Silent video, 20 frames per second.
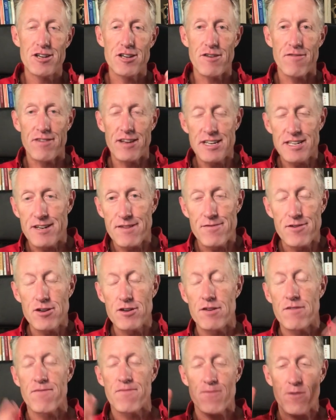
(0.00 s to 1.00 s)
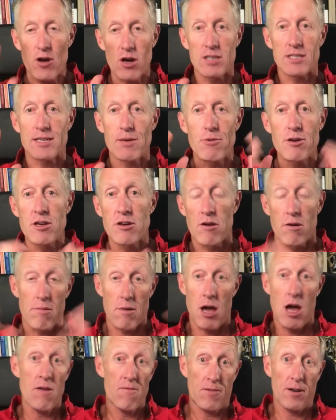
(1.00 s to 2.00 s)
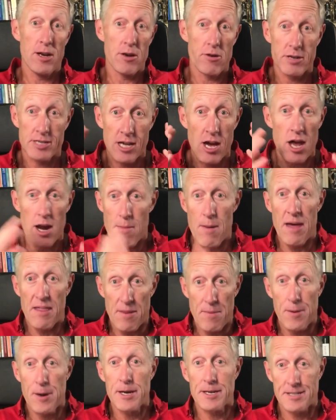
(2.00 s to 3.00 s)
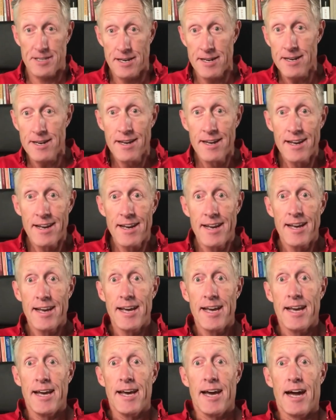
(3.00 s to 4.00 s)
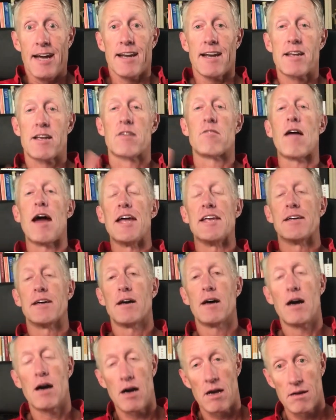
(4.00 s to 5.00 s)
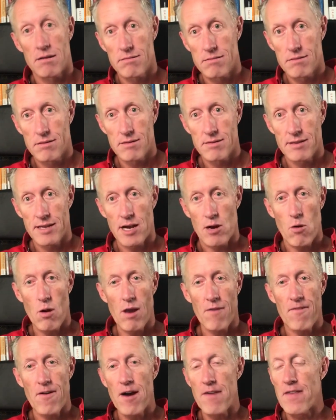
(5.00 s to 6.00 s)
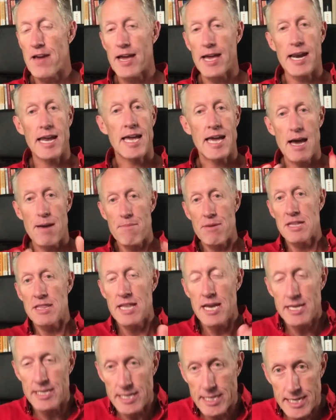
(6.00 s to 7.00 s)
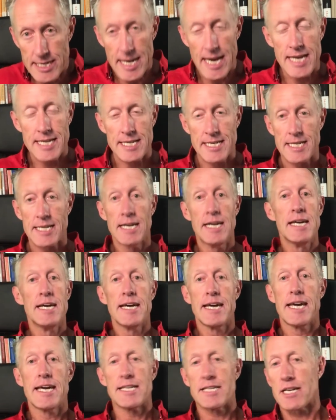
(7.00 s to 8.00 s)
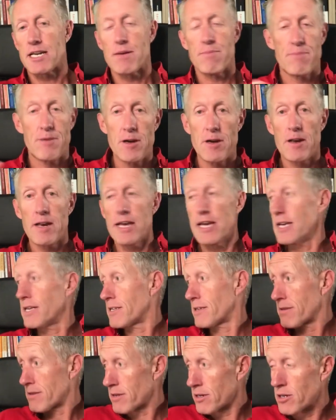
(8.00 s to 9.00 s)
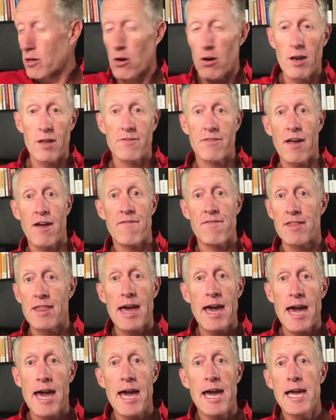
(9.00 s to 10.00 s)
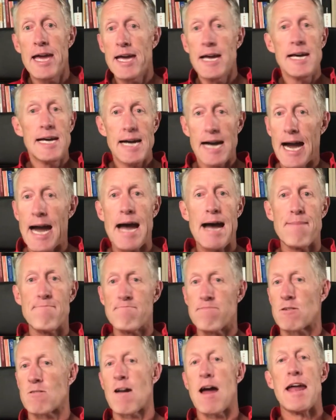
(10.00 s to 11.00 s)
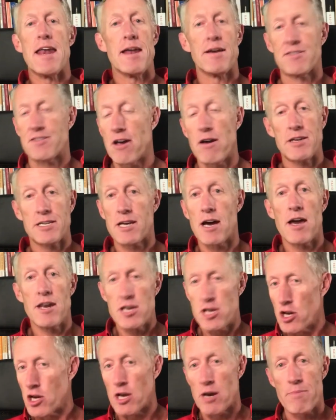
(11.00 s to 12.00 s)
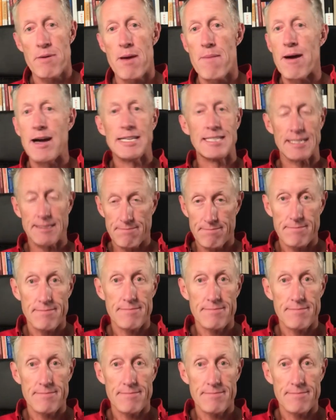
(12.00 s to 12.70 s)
you've interviewed, you've got someone, hopefully you're excited about the person. And you're great, they're qualified, they're going to come in, there's your desk, here's a computer, here's the toilets over there. Great, I'm so excited, you're going to be amazing.